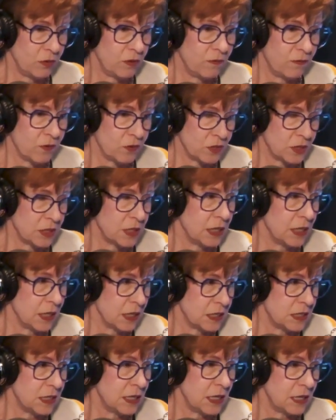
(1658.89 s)
the first thing I
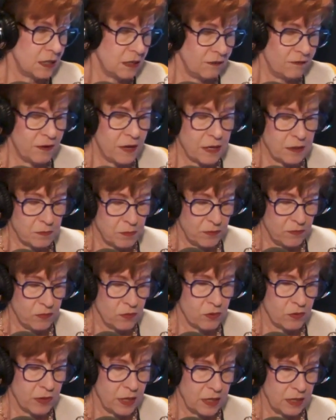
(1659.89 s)
did, in fact,
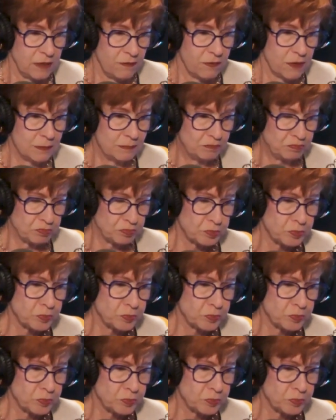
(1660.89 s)
before I even